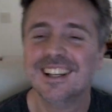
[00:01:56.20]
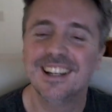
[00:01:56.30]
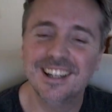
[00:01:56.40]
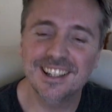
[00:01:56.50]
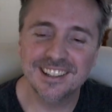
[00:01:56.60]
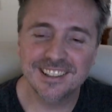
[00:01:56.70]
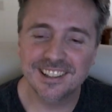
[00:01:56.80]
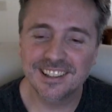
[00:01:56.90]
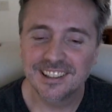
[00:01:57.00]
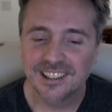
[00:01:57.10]

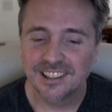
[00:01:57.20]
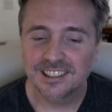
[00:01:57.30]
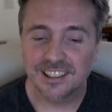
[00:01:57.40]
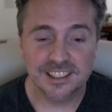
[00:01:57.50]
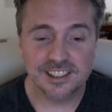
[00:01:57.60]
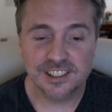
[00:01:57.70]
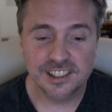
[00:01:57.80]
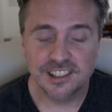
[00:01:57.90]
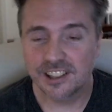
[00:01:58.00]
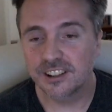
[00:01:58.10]
And like I
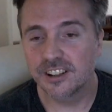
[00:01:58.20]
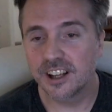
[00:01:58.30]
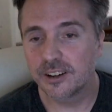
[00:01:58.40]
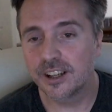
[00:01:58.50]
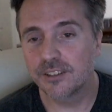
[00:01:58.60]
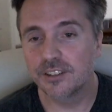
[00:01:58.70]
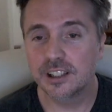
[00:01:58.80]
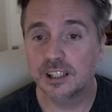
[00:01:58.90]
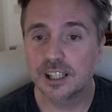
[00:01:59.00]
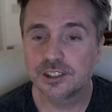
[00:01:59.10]
said, I don't have any
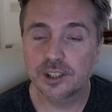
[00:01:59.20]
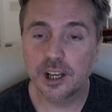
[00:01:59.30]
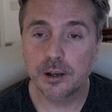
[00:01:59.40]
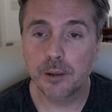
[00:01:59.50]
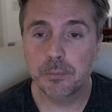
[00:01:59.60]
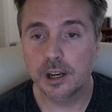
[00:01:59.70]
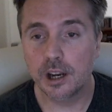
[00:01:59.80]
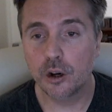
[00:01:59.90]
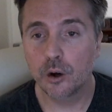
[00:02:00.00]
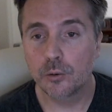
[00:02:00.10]
clients lined up that
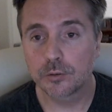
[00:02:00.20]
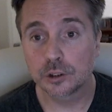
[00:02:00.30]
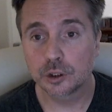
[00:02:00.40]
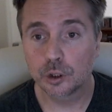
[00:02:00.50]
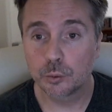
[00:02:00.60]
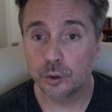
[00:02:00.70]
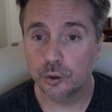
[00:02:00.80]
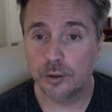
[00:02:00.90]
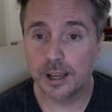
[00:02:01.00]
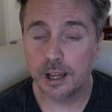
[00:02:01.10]
I know for sure will
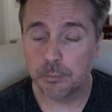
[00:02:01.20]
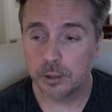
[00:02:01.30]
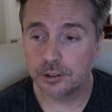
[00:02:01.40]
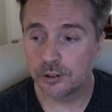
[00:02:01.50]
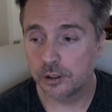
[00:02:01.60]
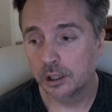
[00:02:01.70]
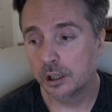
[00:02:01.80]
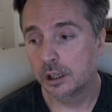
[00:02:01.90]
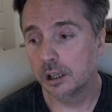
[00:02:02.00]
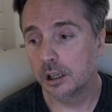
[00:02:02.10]
do that, but
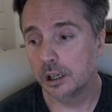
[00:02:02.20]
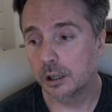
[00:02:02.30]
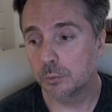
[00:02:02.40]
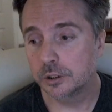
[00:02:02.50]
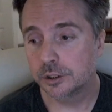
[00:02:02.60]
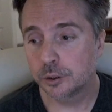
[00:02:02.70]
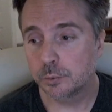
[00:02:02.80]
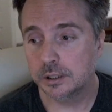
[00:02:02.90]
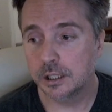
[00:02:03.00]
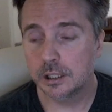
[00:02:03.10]
once
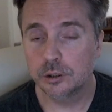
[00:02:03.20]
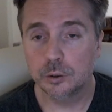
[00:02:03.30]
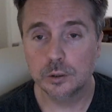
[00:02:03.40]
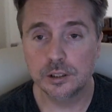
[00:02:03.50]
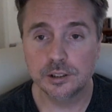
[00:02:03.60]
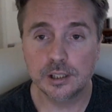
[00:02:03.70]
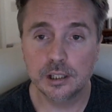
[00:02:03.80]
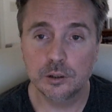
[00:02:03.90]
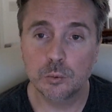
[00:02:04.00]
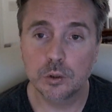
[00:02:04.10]
we get into a
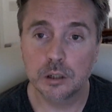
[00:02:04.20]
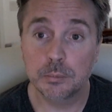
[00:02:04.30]
state where